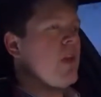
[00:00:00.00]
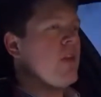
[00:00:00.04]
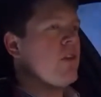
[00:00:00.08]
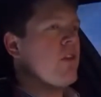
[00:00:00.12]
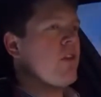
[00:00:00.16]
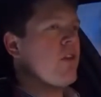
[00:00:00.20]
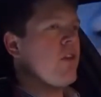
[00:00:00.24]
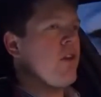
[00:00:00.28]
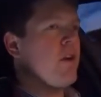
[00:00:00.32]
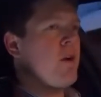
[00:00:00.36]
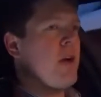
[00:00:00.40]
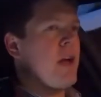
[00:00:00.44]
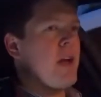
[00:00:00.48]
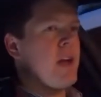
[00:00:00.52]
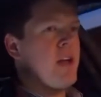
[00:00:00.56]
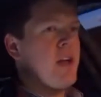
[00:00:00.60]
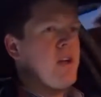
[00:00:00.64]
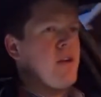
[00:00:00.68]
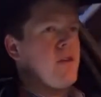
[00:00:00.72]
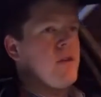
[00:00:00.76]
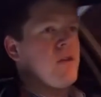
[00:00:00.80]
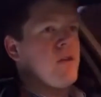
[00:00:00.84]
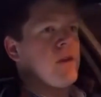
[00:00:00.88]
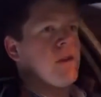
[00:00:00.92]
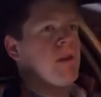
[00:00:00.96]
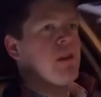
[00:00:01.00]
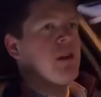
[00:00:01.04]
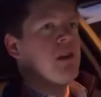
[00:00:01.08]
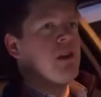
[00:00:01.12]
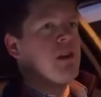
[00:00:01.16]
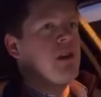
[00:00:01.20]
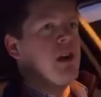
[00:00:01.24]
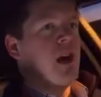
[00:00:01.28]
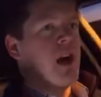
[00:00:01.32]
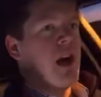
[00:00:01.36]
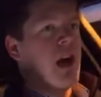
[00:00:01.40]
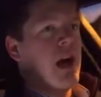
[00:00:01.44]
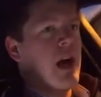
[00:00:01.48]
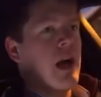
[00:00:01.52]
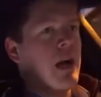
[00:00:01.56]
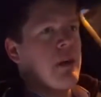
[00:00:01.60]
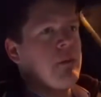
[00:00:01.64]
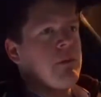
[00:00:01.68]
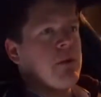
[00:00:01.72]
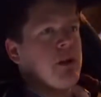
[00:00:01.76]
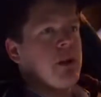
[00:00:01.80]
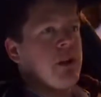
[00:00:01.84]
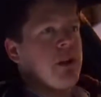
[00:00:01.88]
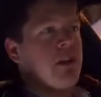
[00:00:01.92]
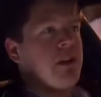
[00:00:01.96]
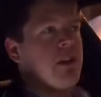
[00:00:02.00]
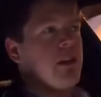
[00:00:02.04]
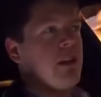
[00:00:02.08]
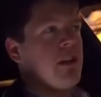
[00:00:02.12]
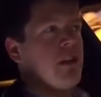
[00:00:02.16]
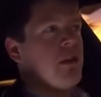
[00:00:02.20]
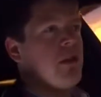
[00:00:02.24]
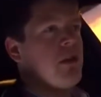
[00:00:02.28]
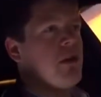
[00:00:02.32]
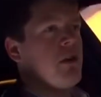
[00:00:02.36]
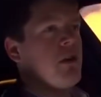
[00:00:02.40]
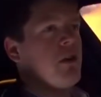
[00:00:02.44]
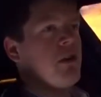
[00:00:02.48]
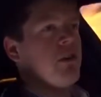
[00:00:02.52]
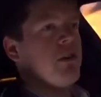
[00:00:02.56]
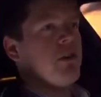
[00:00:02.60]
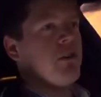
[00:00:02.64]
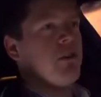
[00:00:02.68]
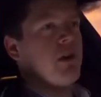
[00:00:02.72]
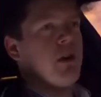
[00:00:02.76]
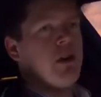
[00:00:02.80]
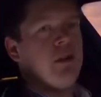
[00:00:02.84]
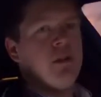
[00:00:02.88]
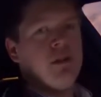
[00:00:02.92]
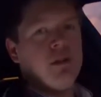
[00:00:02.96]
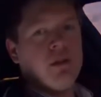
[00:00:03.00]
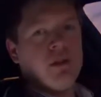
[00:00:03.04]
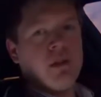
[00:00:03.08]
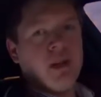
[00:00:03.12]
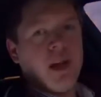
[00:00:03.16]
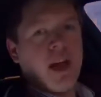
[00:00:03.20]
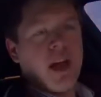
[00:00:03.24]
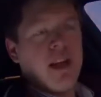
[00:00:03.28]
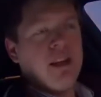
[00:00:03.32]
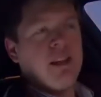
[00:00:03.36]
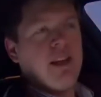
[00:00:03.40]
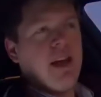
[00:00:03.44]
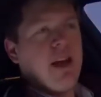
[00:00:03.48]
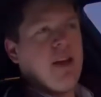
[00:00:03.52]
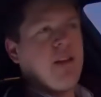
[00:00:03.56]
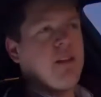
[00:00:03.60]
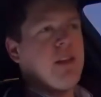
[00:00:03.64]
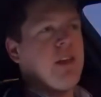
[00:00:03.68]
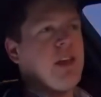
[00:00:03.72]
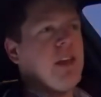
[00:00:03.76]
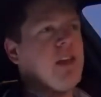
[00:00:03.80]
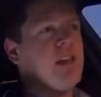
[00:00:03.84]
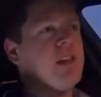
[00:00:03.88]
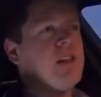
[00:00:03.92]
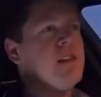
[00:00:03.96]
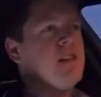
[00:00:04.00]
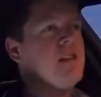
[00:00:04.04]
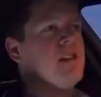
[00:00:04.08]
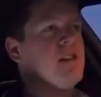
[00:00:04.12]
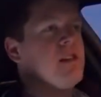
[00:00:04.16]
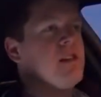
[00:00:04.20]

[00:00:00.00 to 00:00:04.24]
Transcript: So anywho, I'm going to continue on the road, head down the hill,